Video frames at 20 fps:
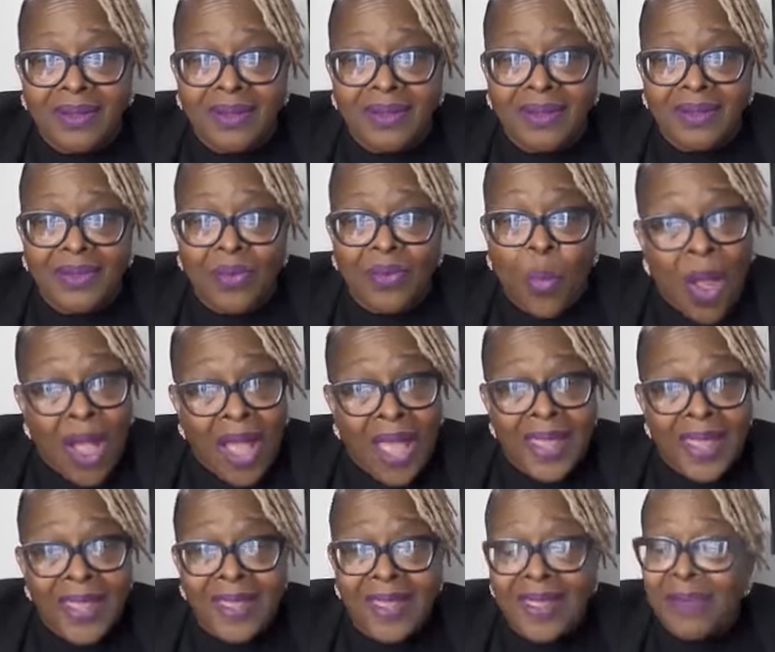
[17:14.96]

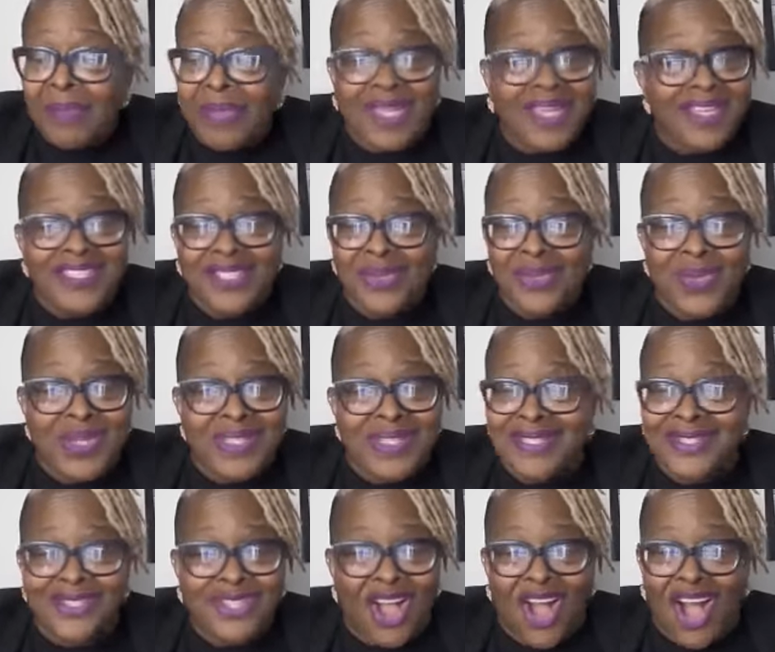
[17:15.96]
Why? Because it
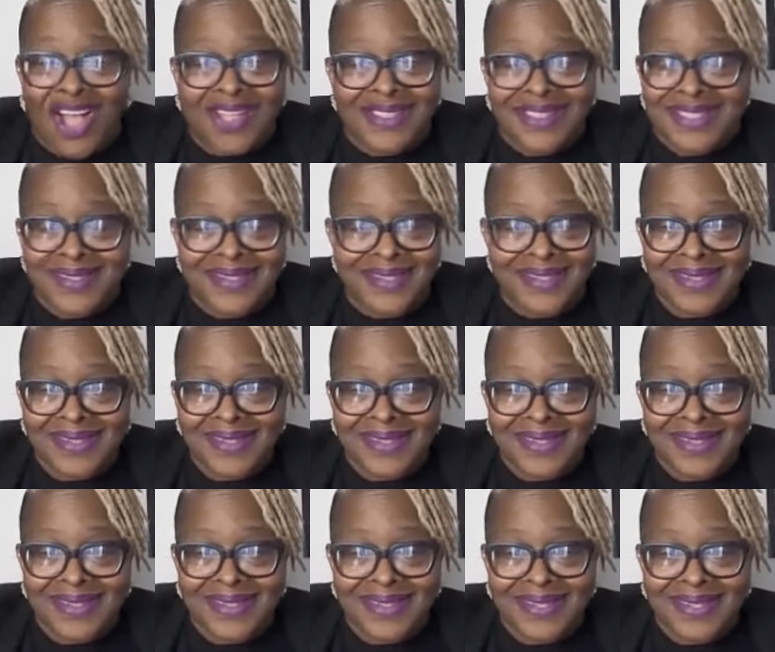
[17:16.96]
wasn't taught.
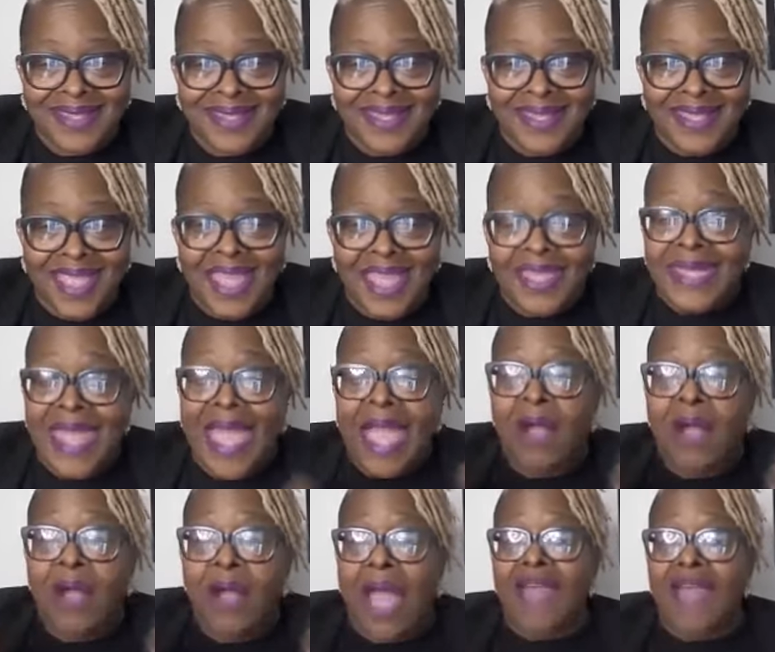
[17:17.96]
And
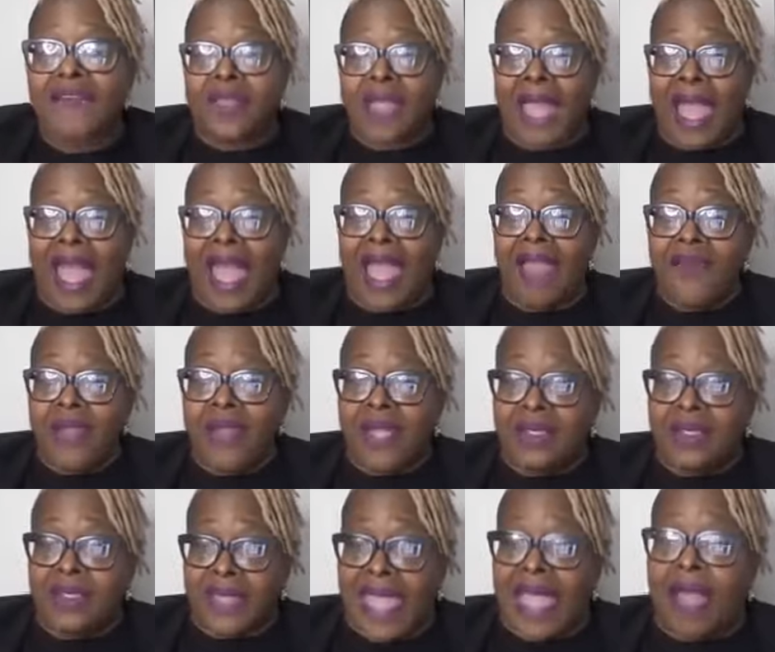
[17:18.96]
now
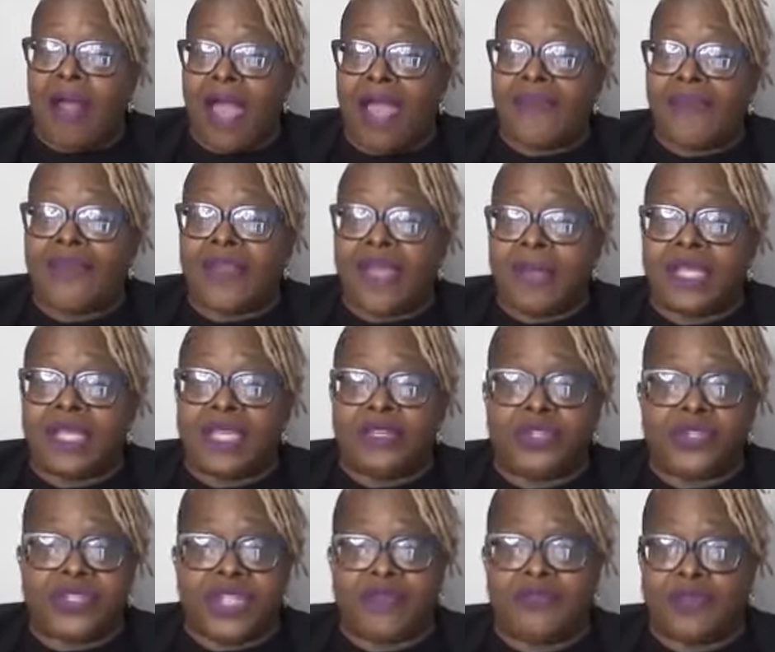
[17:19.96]
I've come to
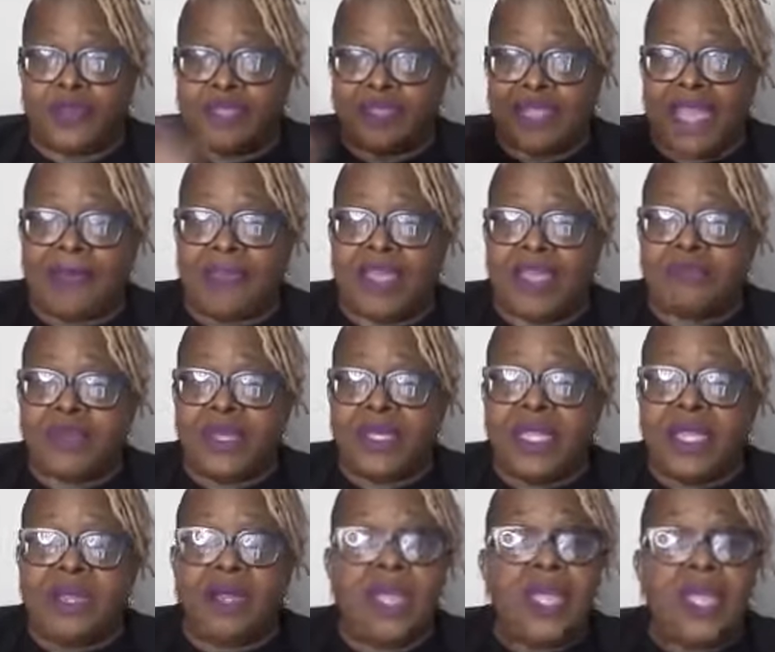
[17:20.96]
understand, for the time that I've been
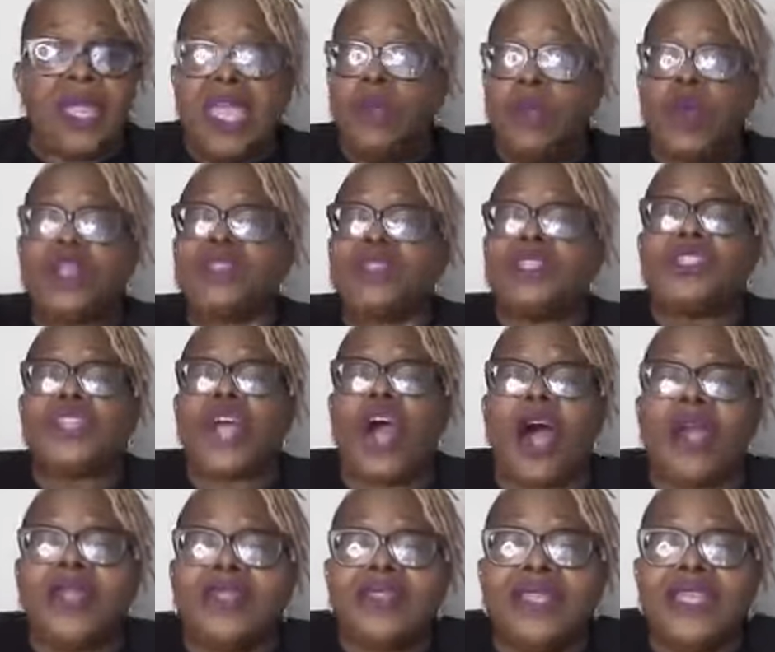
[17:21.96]
here, it wasn't
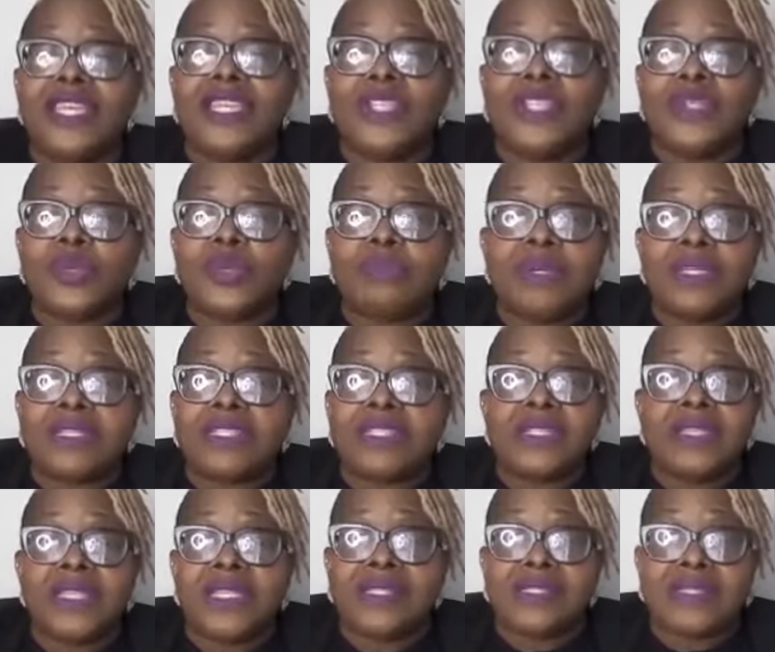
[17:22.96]
taught in the history books in
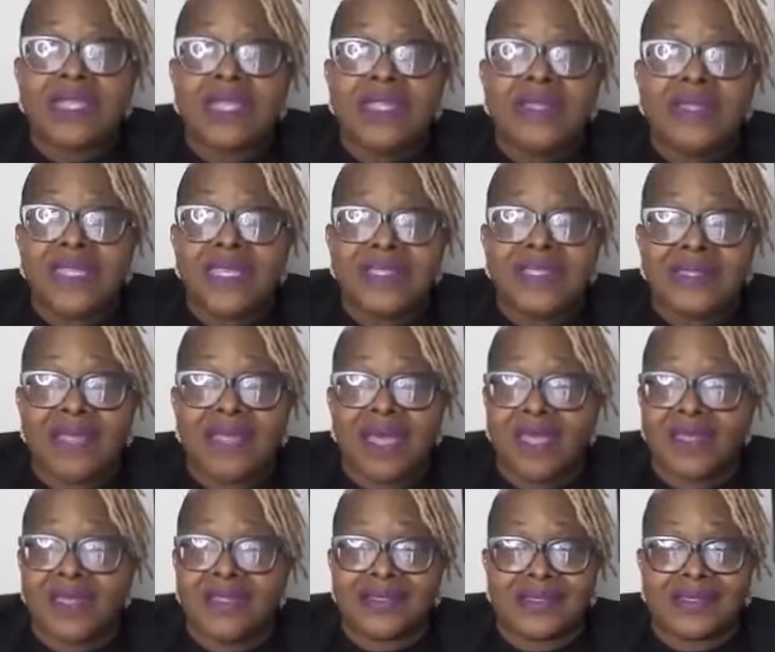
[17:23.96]
this
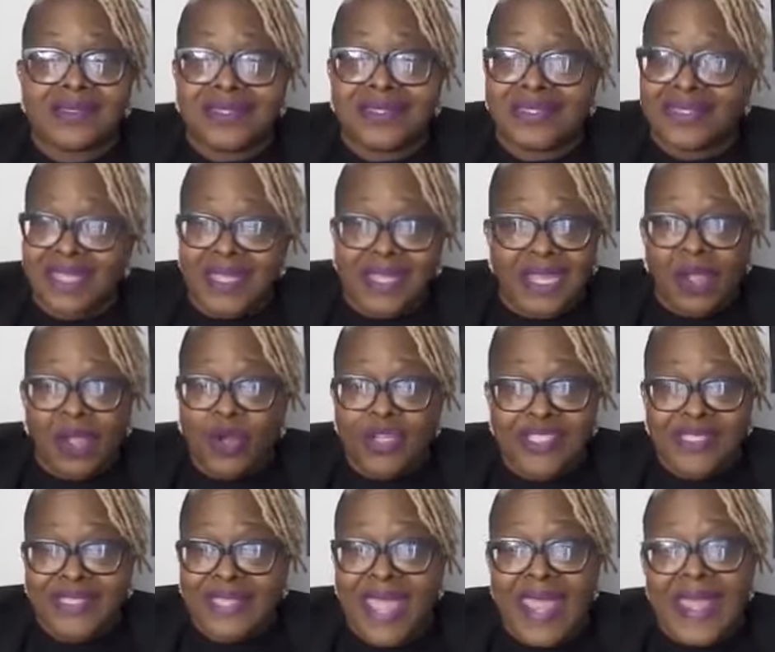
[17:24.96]
city or
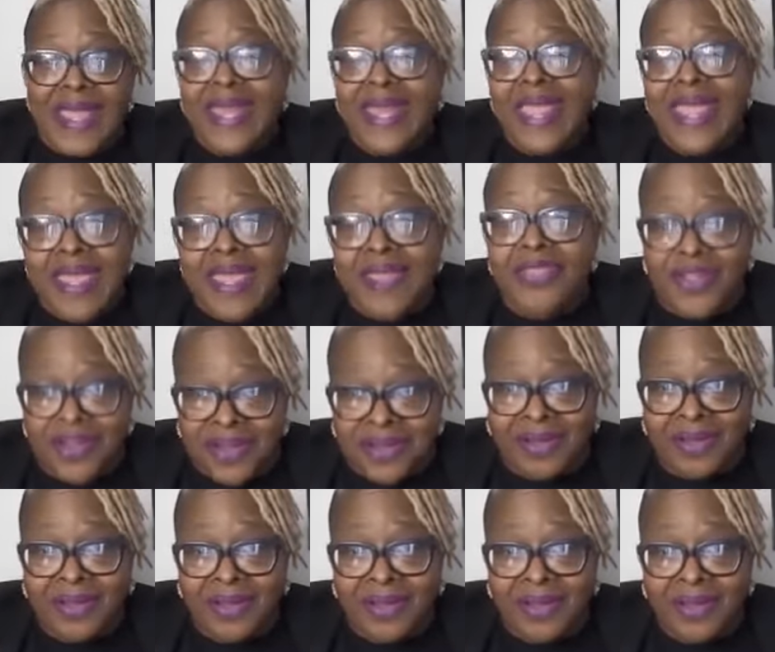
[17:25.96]
state either.
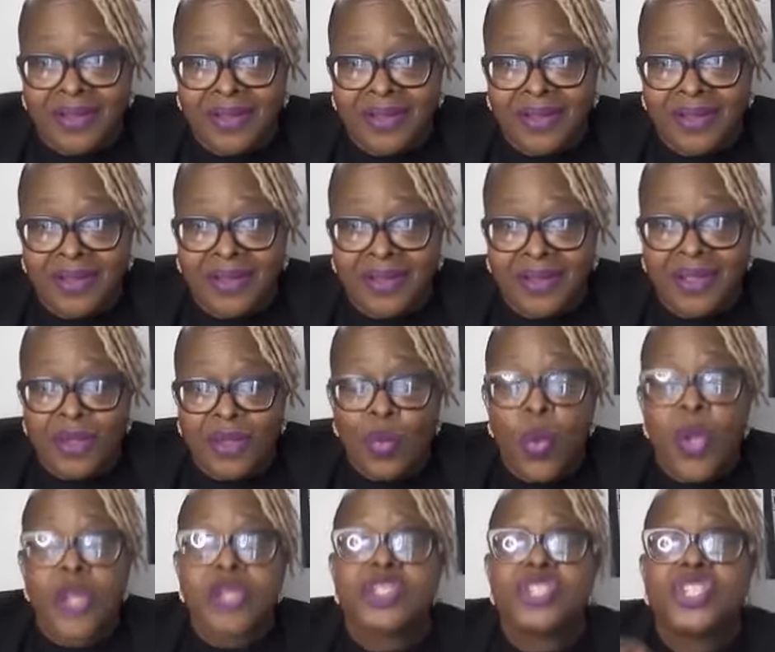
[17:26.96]

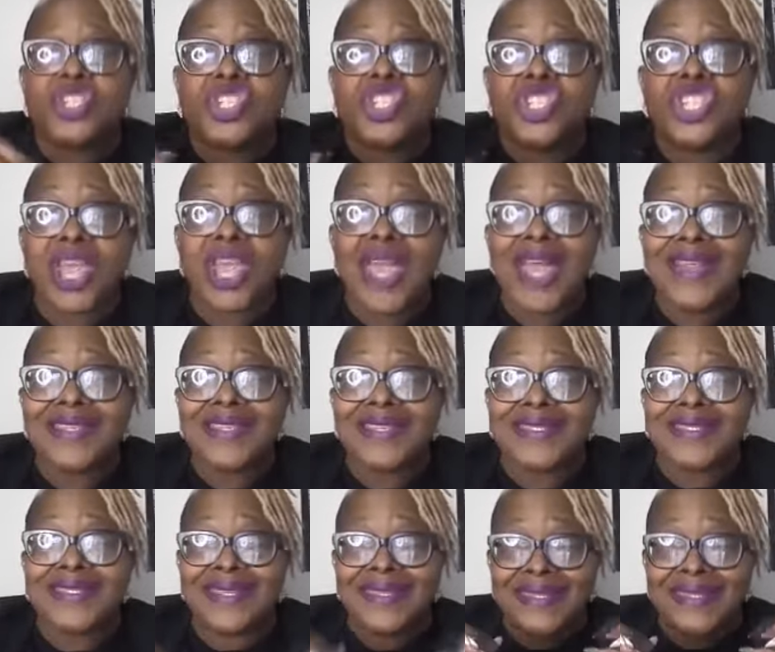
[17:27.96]
We're
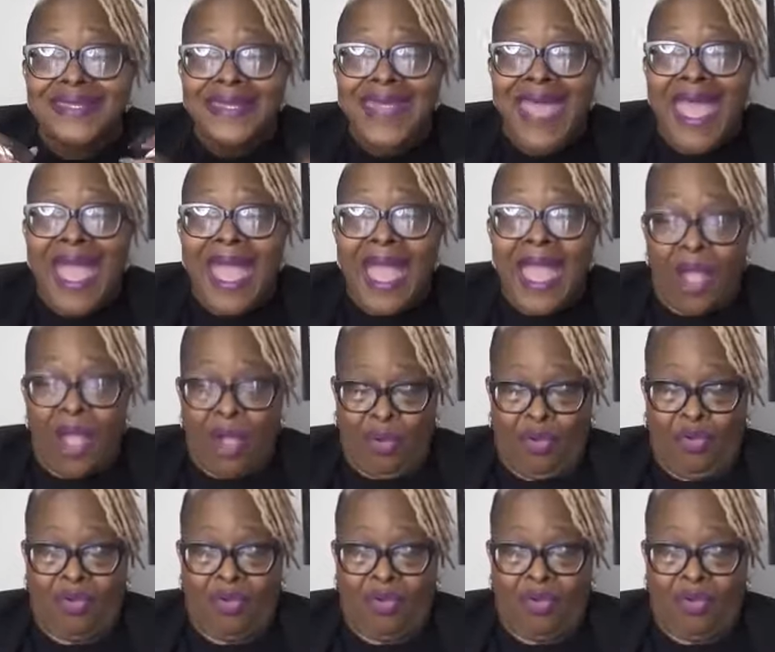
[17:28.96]
just now.